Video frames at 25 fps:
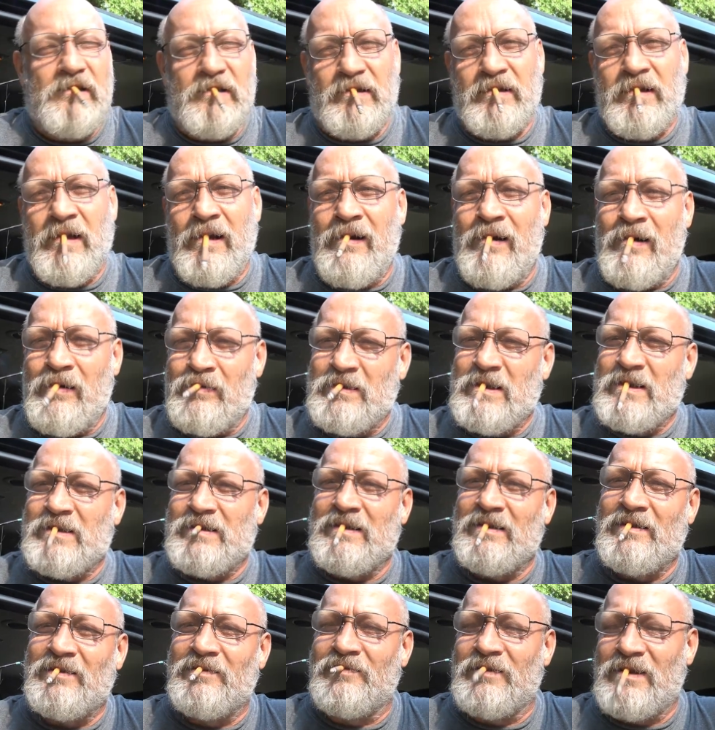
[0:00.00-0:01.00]
No, I'm
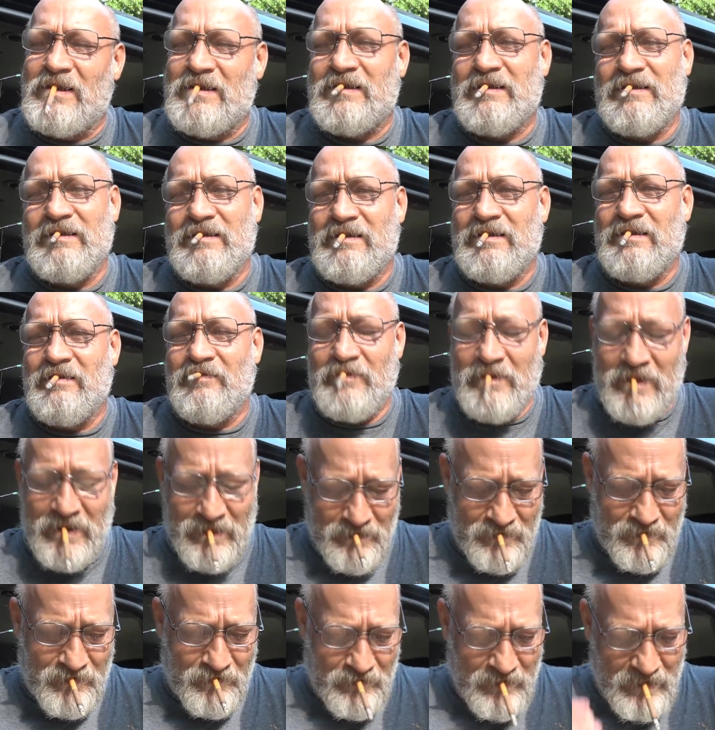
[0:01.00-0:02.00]
just interested in something. I
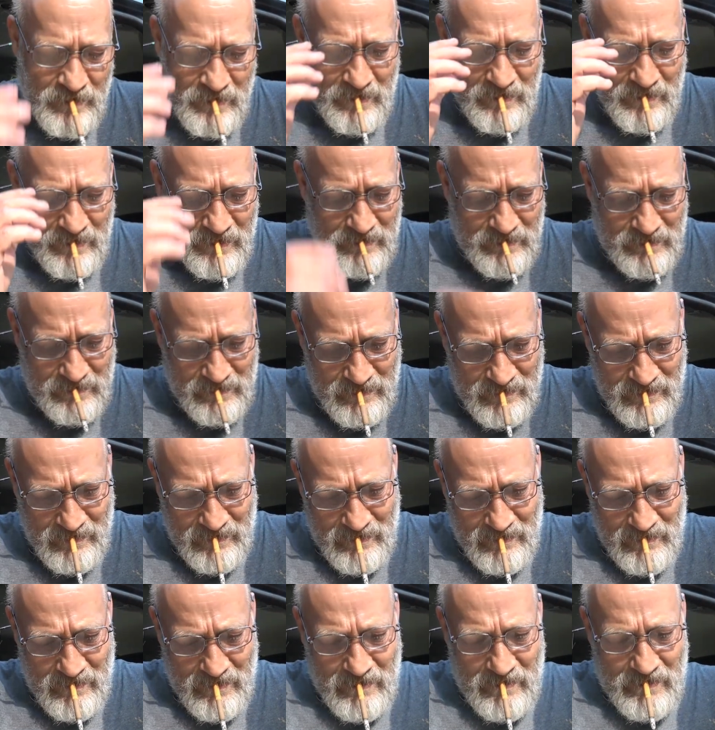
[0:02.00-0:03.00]
don't know what it is.
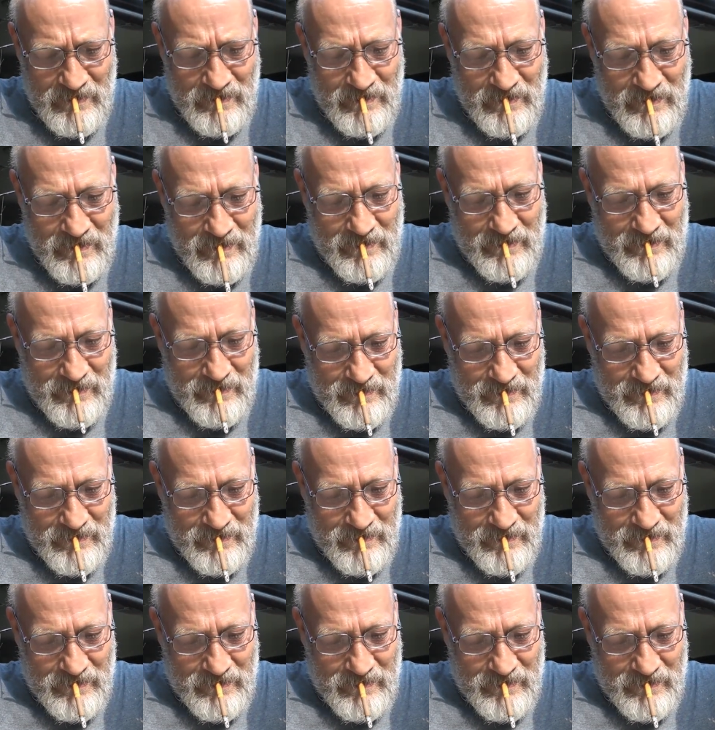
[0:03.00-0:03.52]
he